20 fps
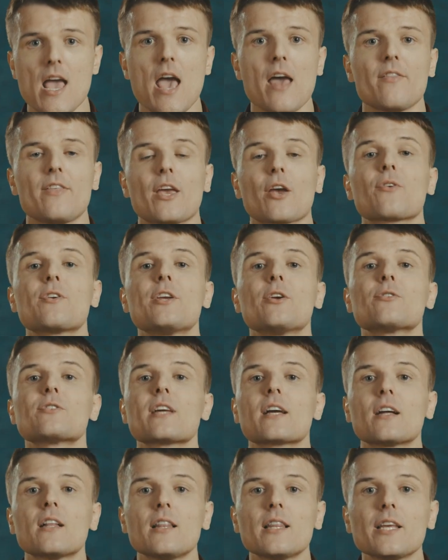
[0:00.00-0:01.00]
They are here
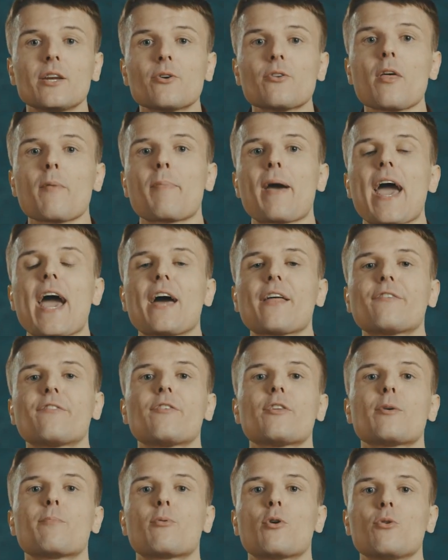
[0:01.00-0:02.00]
to clear the path
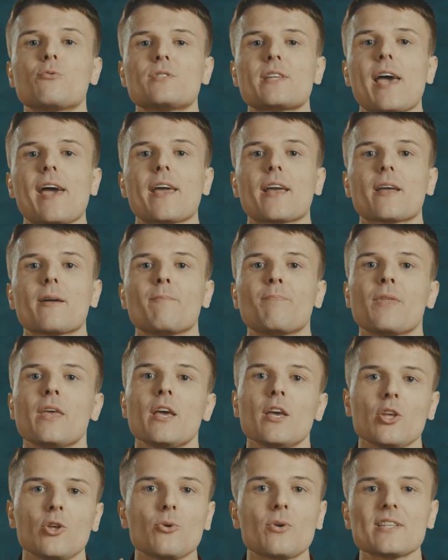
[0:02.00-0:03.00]
for the protag.
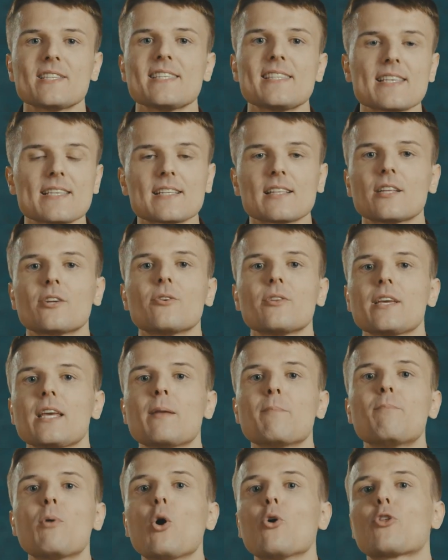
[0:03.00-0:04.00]
You can see this clearly
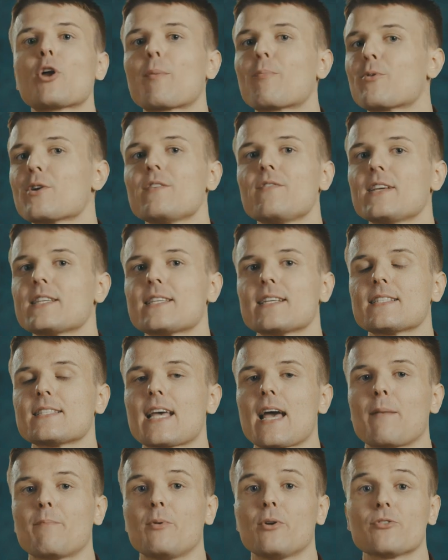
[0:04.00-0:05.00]
in both our previous
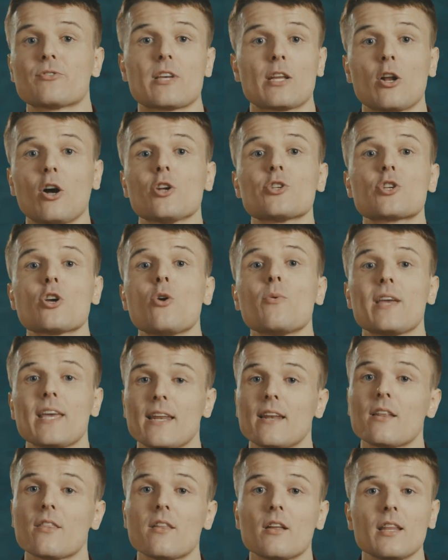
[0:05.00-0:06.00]
examples, and also
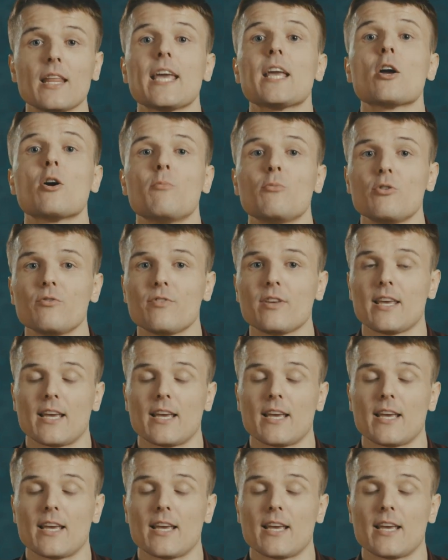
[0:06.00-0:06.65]
in the Lego Movie,